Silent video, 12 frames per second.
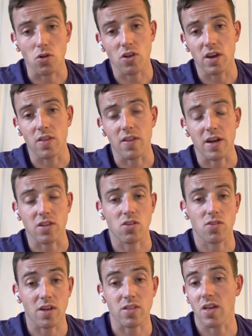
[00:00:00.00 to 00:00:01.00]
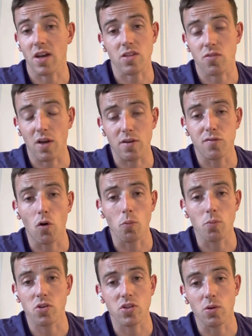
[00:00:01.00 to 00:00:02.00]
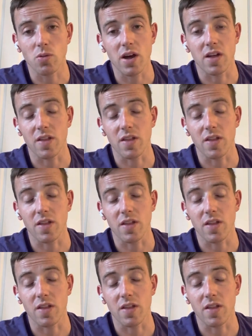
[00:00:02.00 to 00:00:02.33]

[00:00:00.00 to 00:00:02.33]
saying that form's still there.